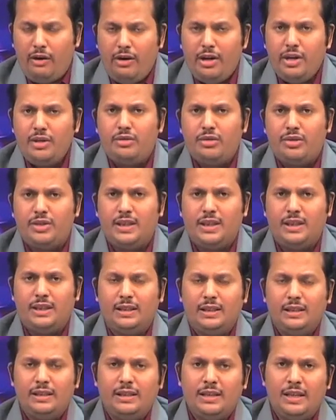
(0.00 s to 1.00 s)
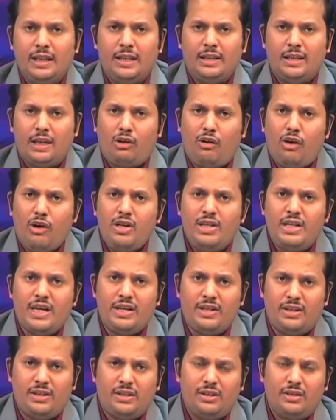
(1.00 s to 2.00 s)
According to Searle, the
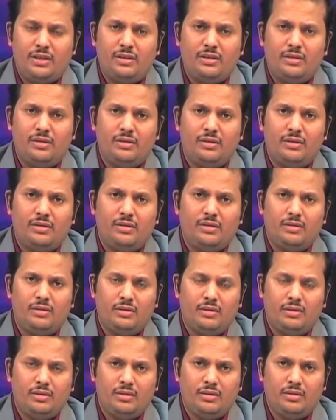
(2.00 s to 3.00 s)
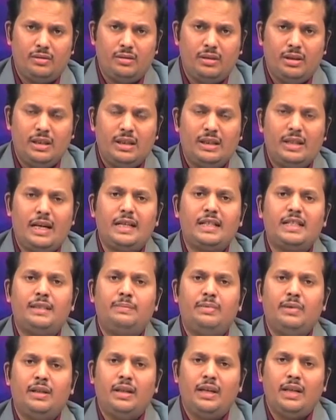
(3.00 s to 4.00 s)
content that
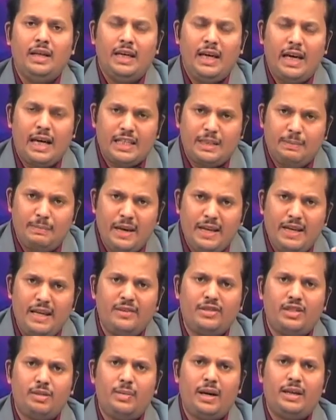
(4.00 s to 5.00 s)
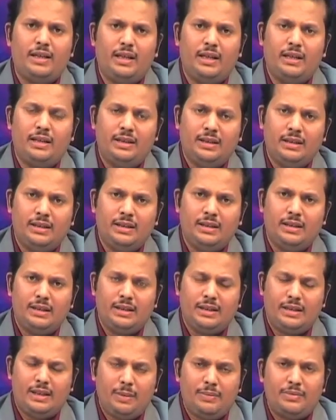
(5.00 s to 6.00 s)
is experienced by the
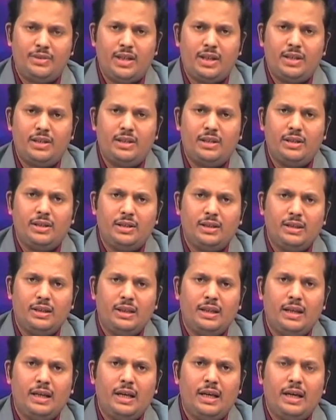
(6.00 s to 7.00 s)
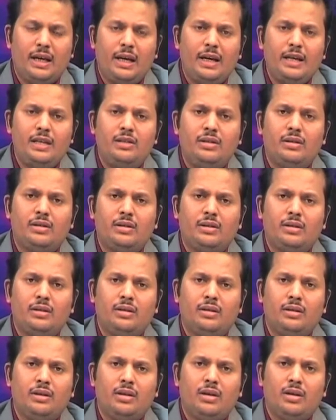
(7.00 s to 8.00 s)
subject is
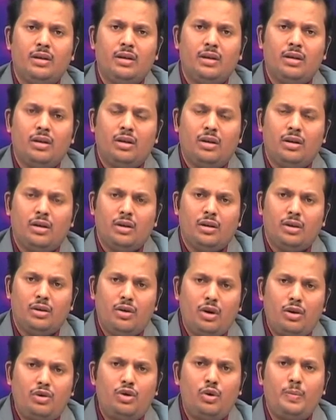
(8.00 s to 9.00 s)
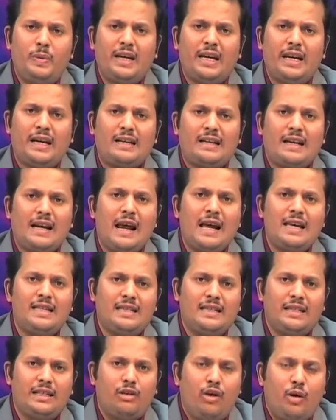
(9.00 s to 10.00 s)
not to be
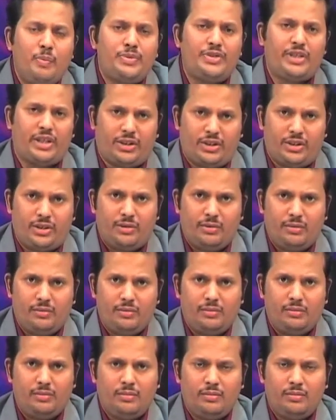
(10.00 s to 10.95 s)
characterized as an object.